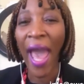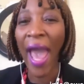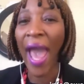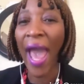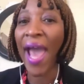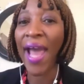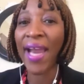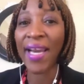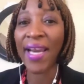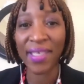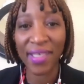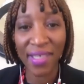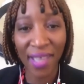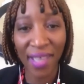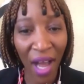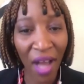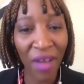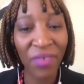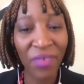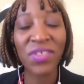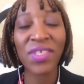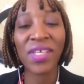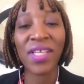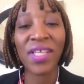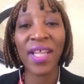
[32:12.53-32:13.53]
And
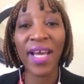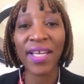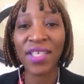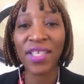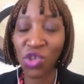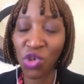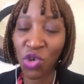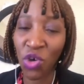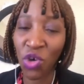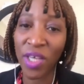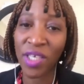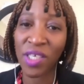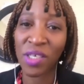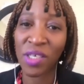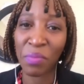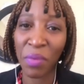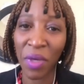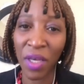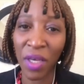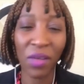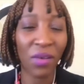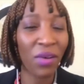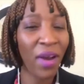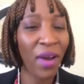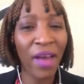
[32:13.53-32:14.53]
after that, trust
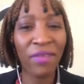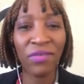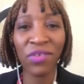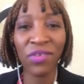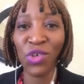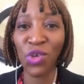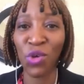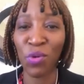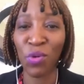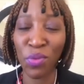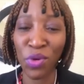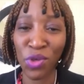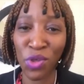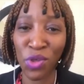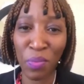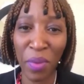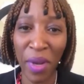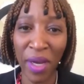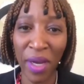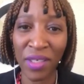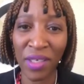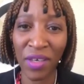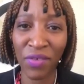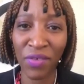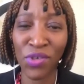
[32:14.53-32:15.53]
me, you'll have a new
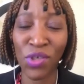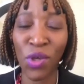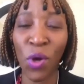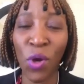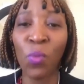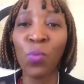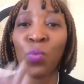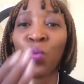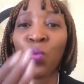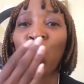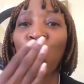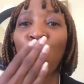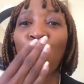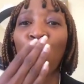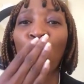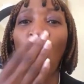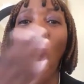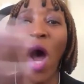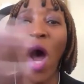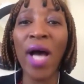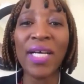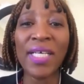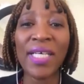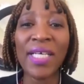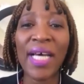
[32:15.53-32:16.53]
perspective. So
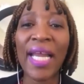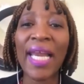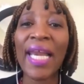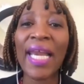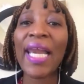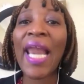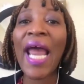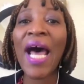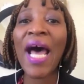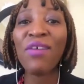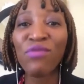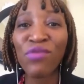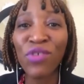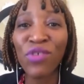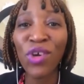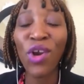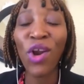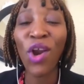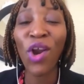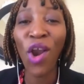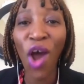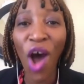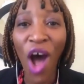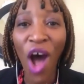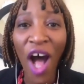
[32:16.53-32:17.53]
mwah, love you
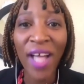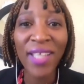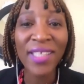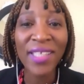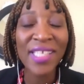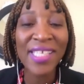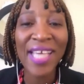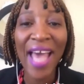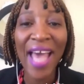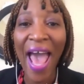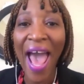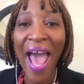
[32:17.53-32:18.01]
lots.